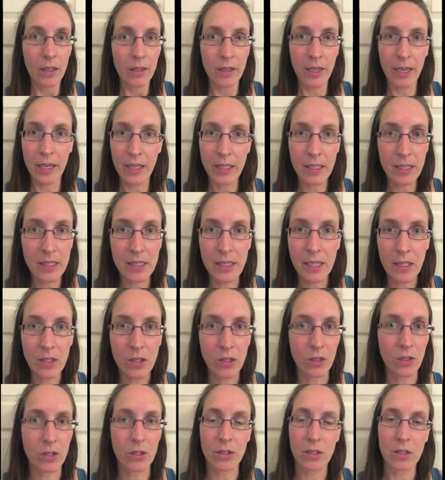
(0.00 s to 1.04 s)
the
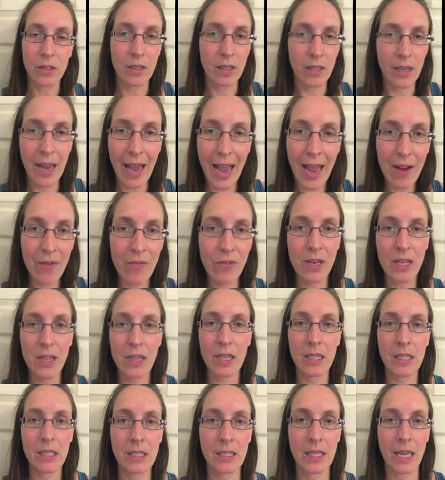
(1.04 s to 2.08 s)
scissors,
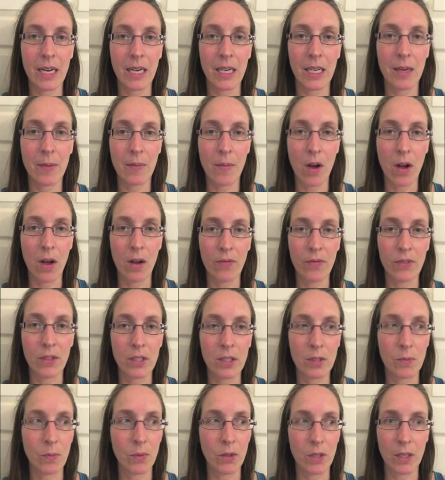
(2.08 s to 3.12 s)
Everything's setting him off
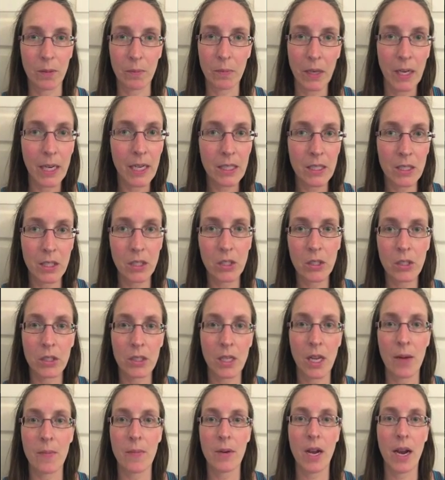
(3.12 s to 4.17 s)
this morning, but is there
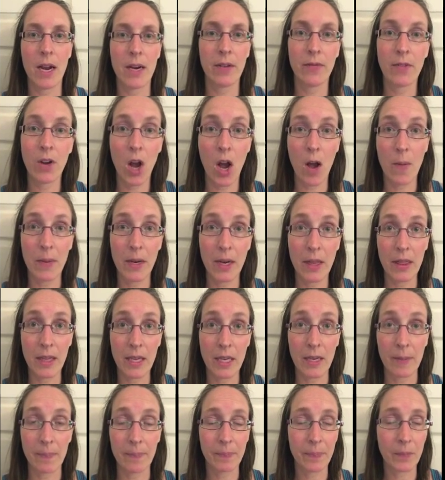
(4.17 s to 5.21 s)
some kind of common
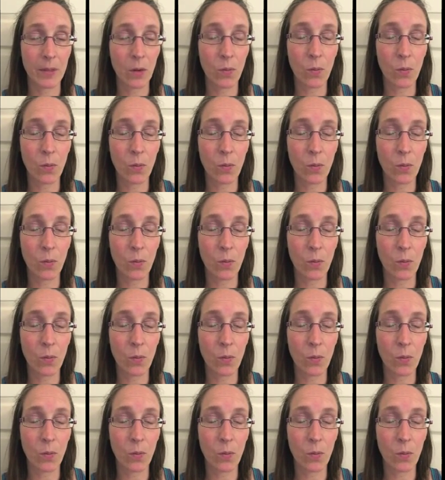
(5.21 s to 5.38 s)
theme?